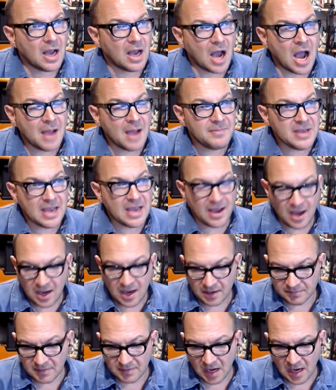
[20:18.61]

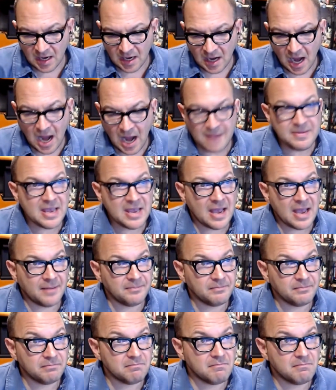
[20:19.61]

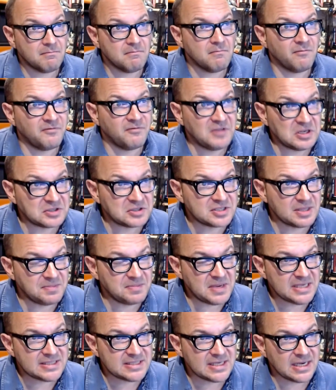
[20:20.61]
IBM fields the
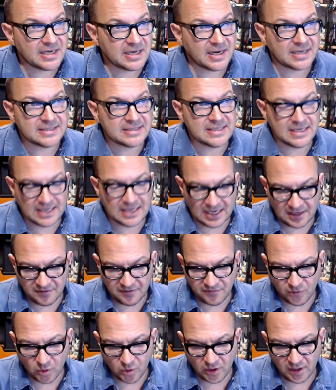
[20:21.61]
PC in
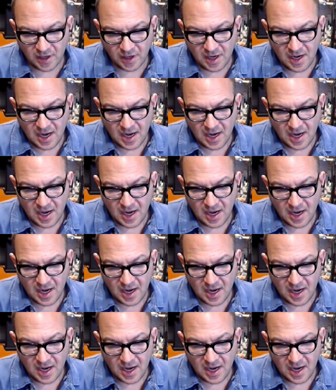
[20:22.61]
1984,